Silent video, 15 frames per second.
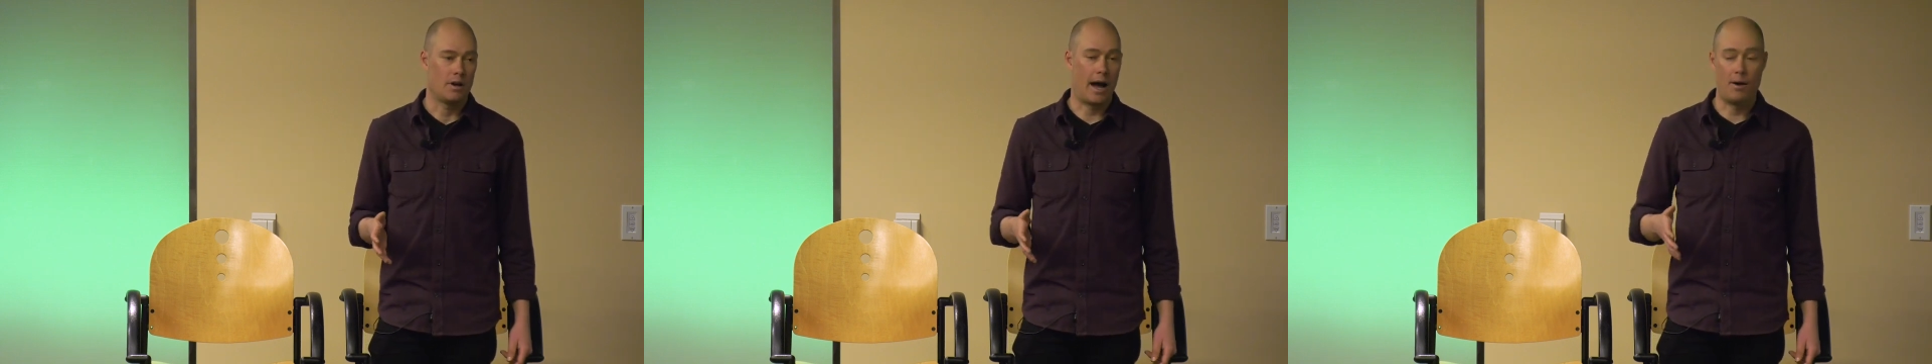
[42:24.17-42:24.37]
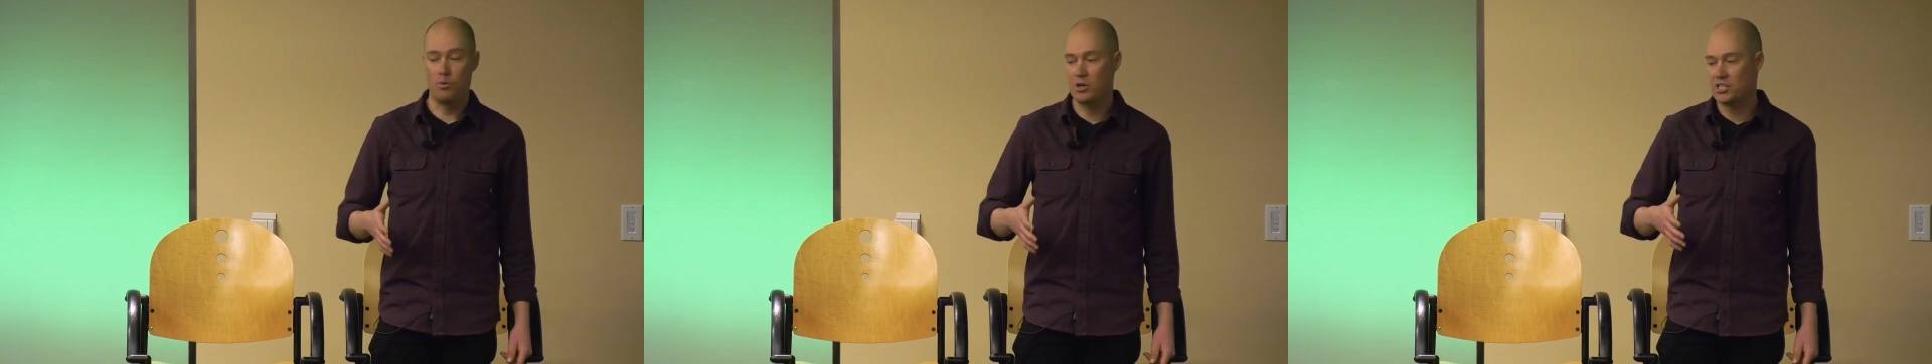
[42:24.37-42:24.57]

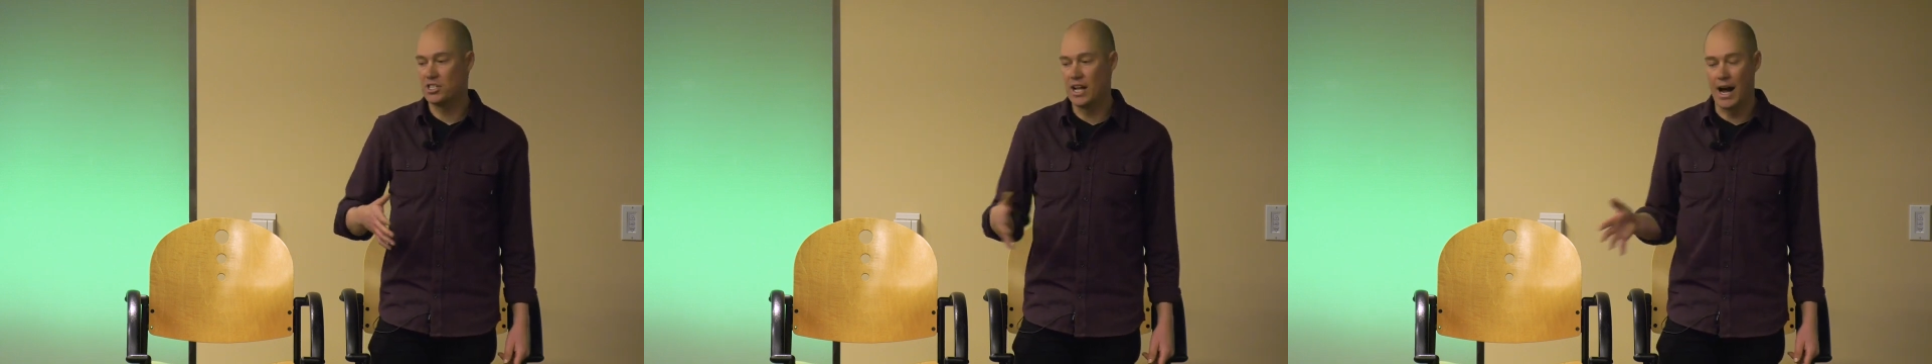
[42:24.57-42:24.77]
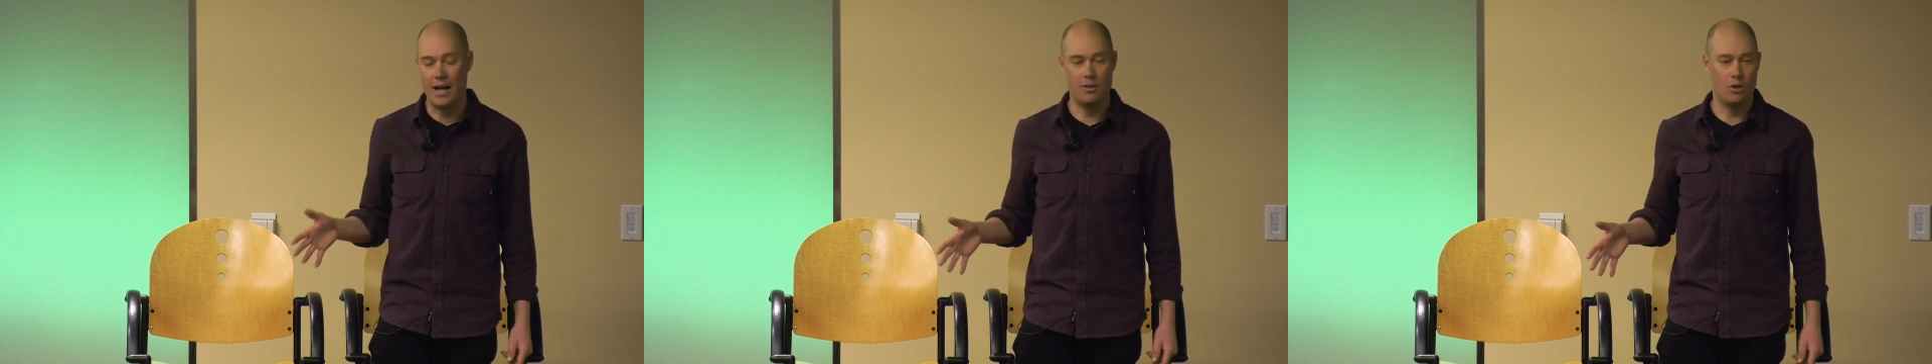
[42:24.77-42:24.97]
I was
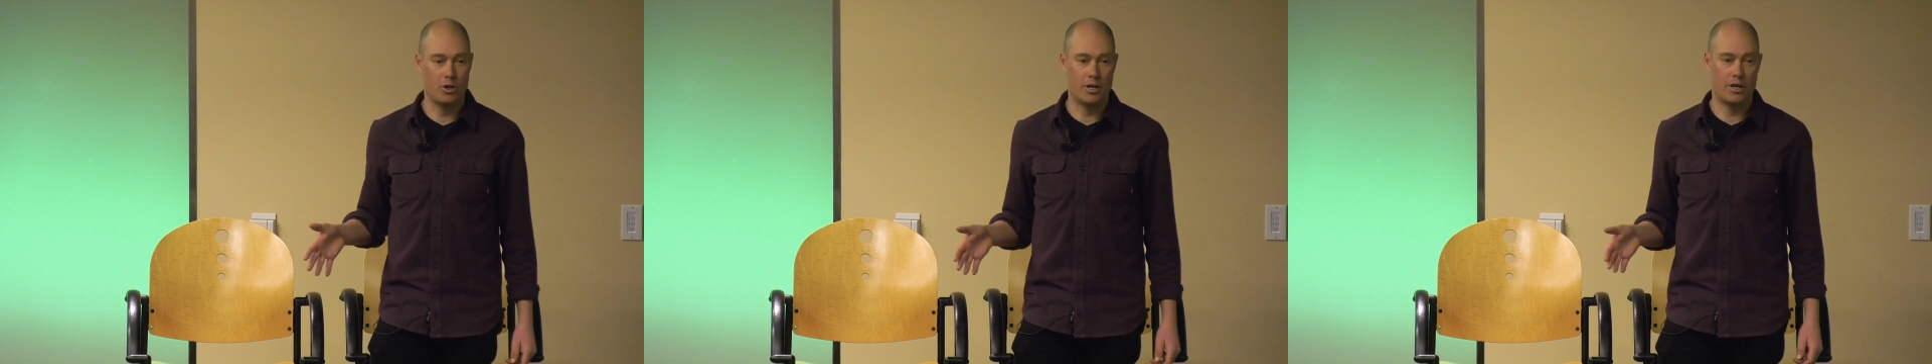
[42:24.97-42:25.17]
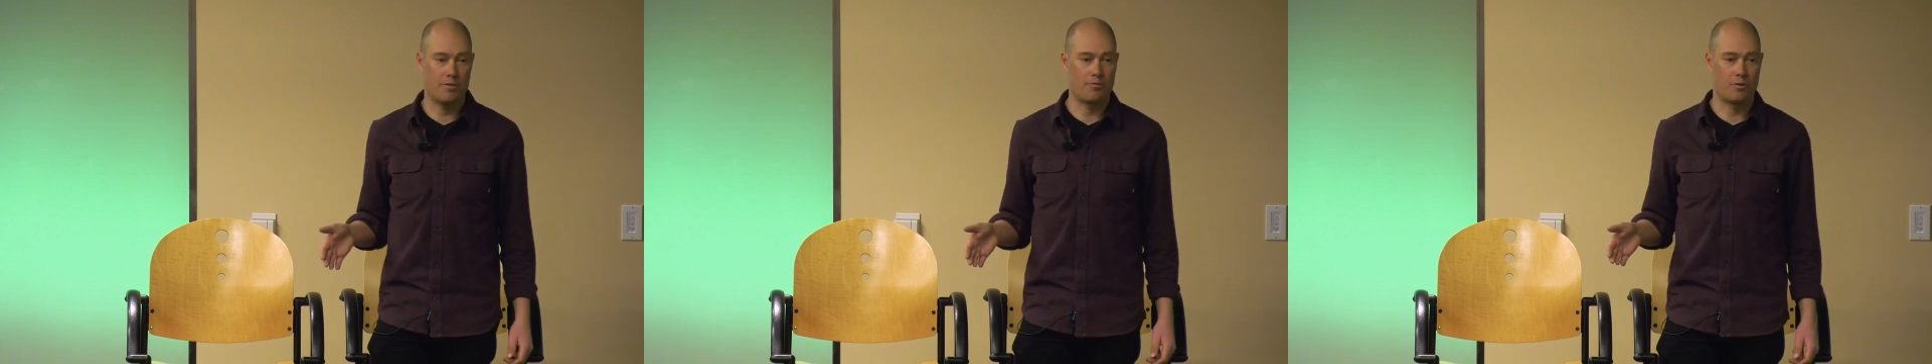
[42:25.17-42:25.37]
not
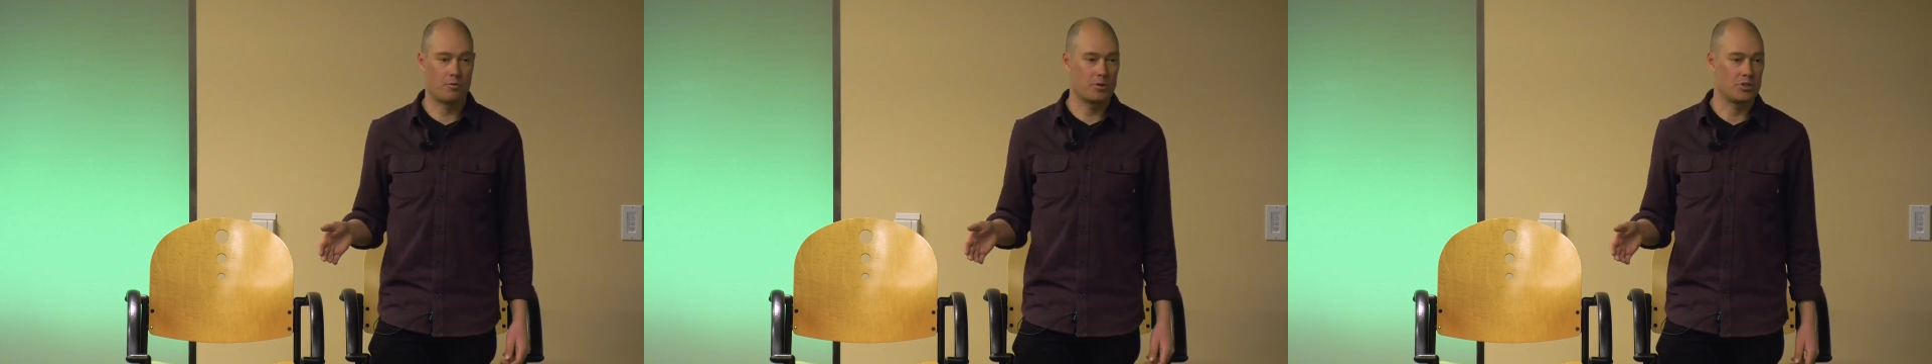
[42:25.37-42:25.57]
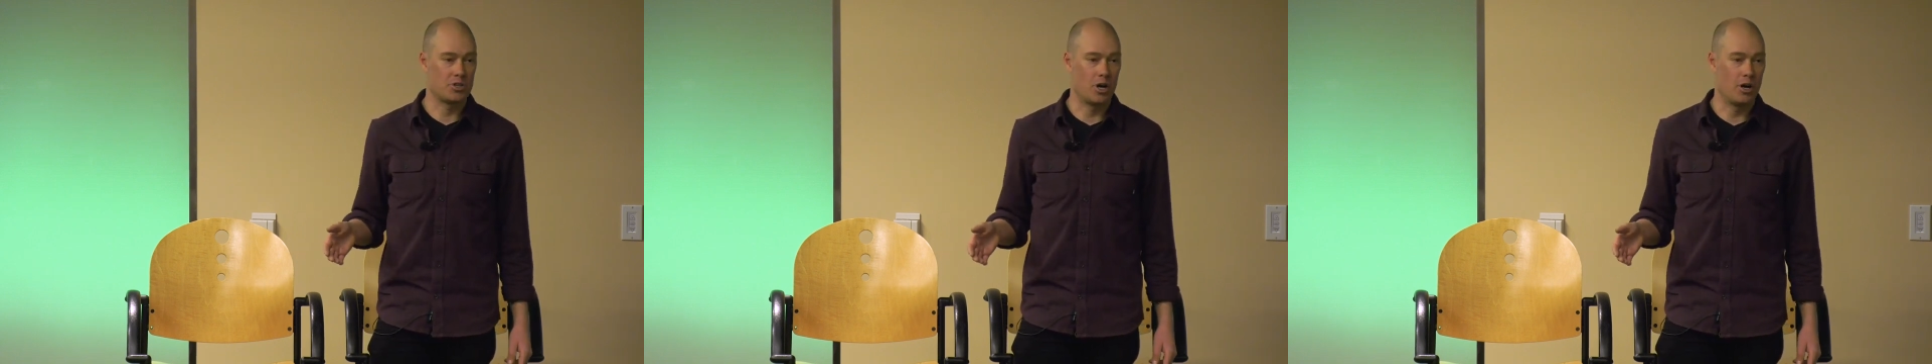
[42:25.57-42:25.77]
looking for
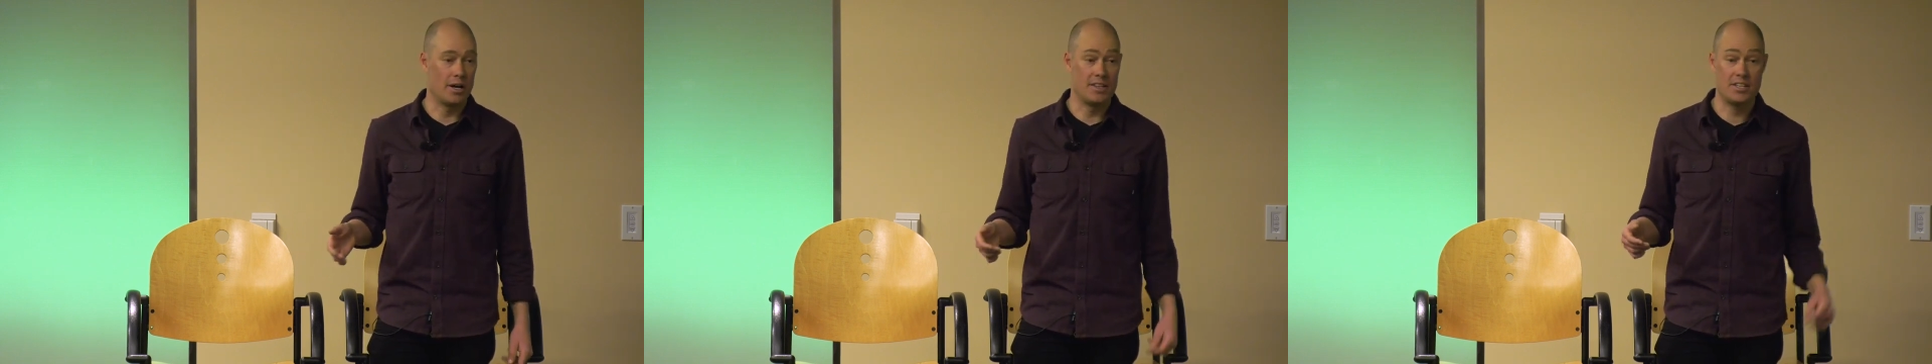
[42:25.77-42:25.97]
results.